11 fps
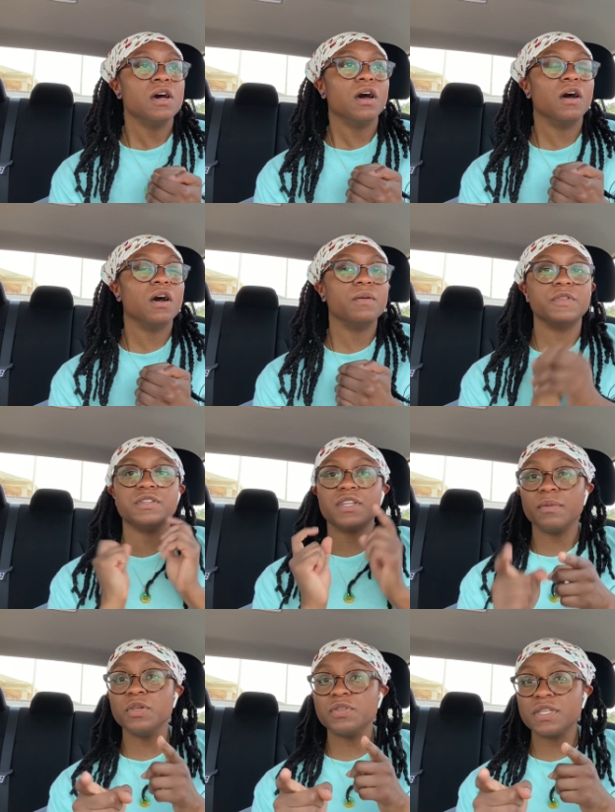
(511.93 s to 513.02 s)
um, the
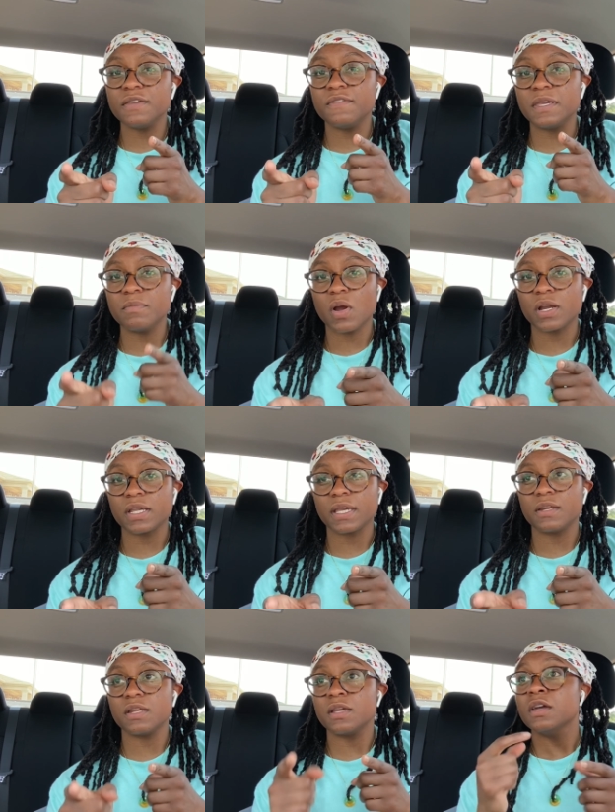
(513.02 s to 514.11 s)
WTV market